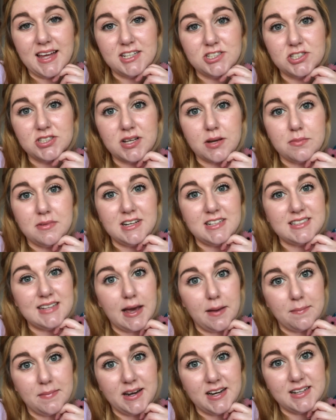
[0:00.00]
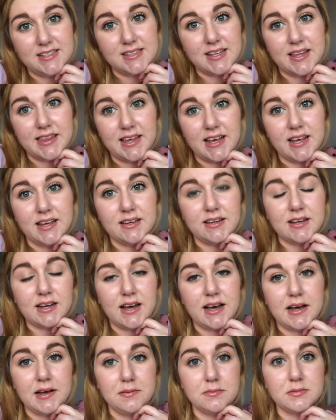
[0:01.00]
in. She's coming in 10 minutes, I think,
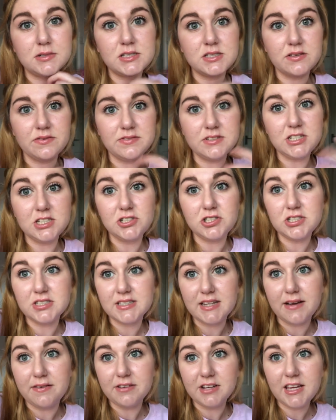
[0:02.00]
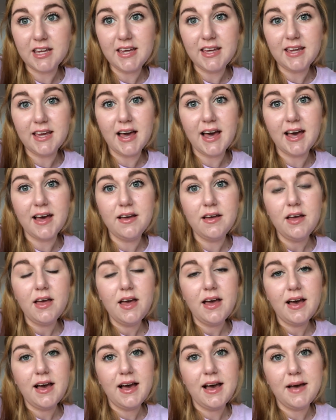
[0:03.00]
because obviously she doesn't have a key yet.
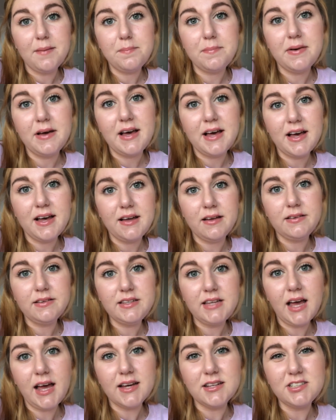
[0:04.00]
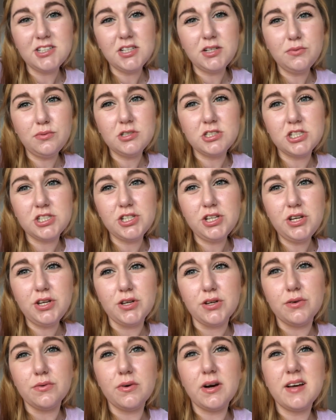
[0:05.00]
But yeah, I don't know what to
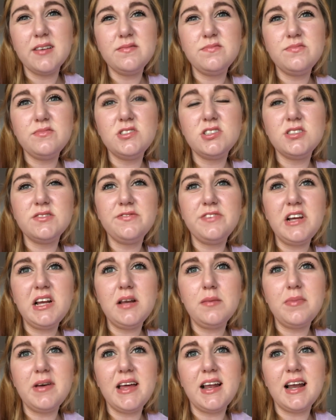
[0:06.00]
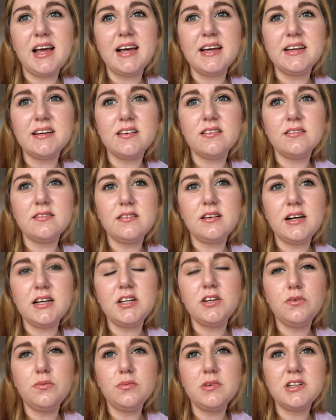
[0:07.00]
do. I just feel a bit like
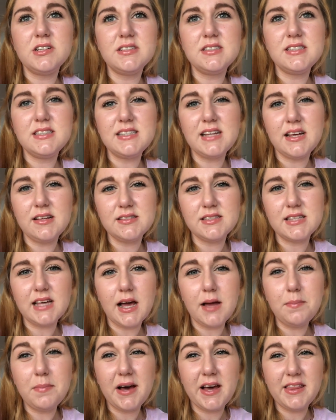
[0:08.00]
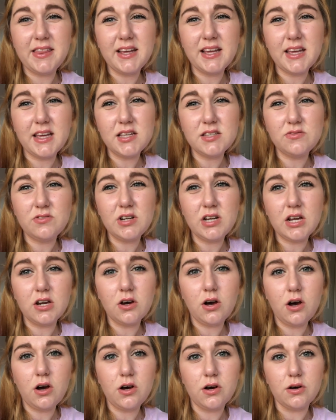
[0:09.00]
I don't want to sit inside, but I think it is really
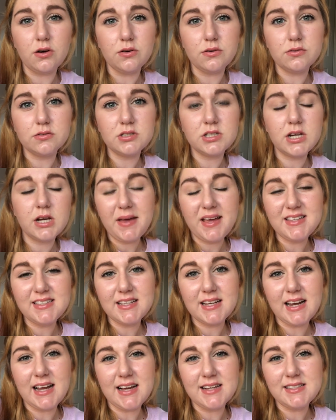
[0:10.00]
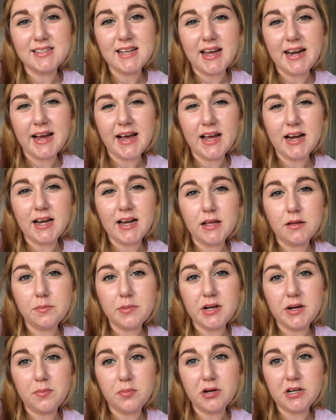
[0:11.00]
cold. Basically, I said I had a little
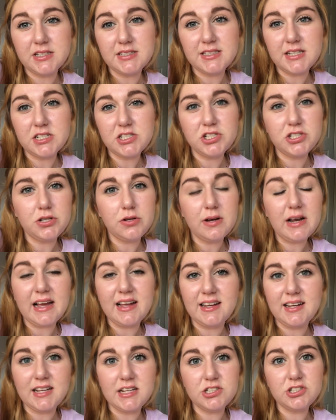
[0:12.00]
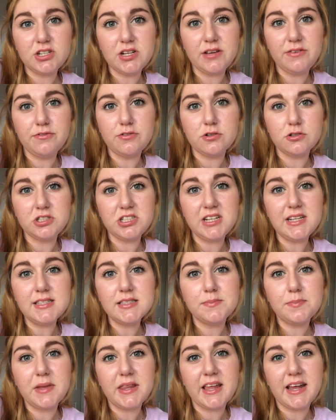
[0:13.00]
bit of printing to do, like literally 4
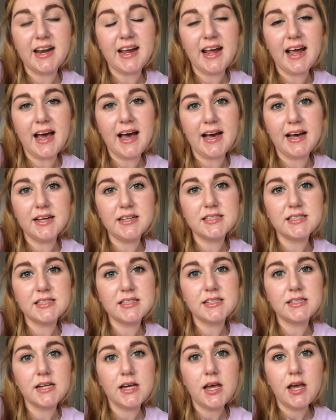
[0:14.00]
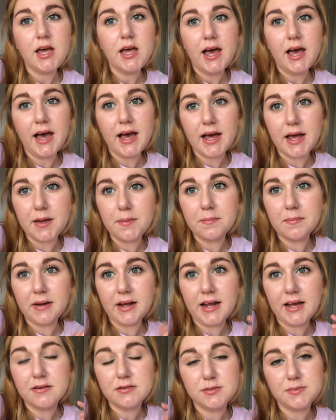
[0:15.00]
sheets, but then I asked
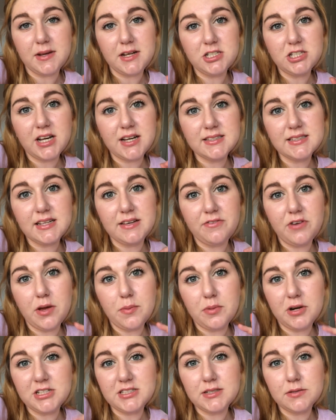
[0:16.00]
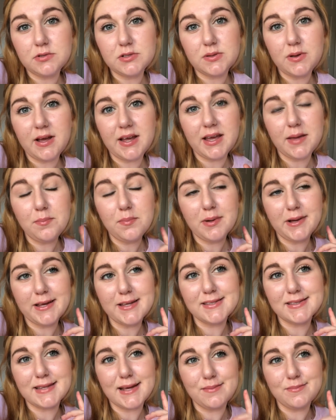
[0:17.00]
my housemate Chelsea if her printer was working
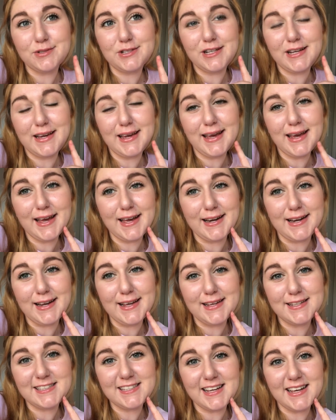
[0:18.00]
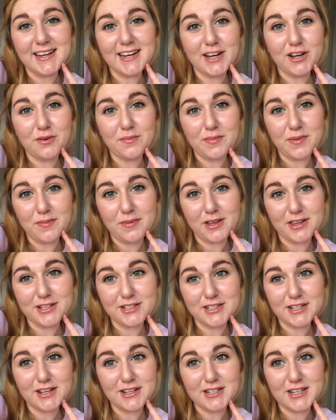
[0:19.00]
because I'm cheeky and lazy and I couldn't be
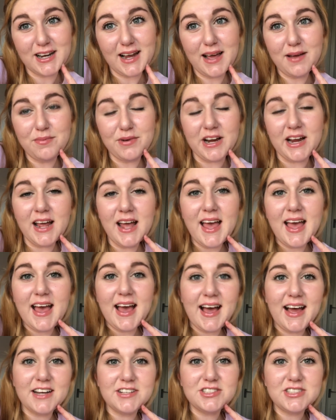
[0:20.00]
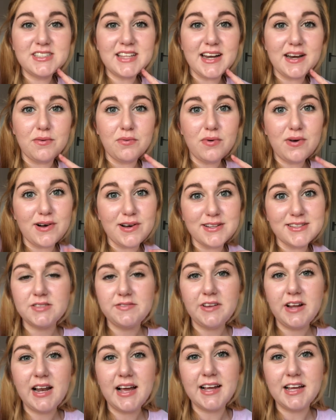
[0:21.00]
bothered to go to the library, and she said it was. I
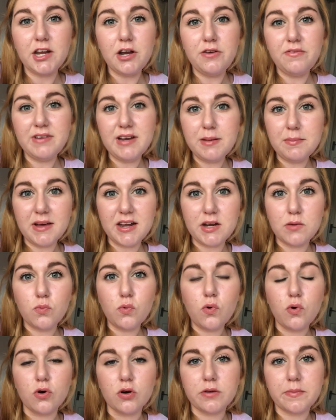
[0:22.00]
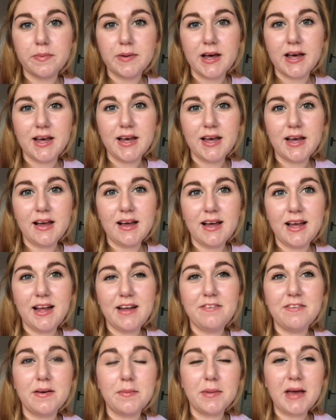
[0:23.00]
just feel like I don't really mind a walk, but
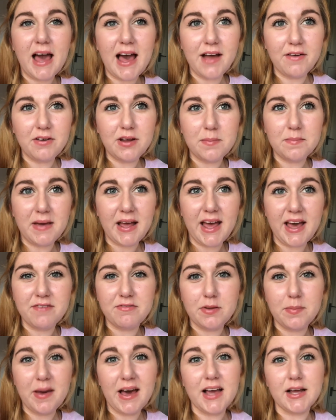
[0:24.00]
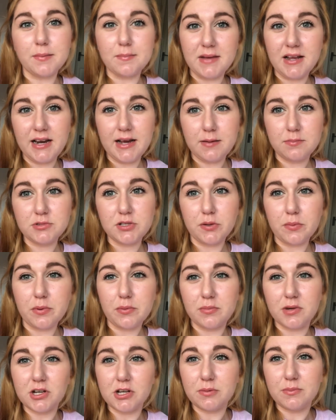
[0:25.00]
if I'm carrying my heavy bag and my laptop,
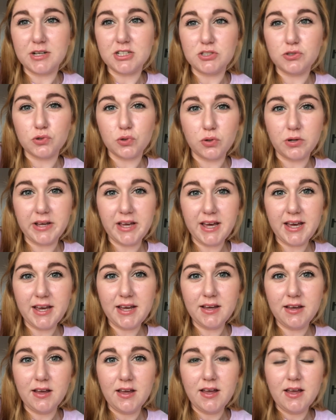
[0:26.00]
I'm not going to enjoy it.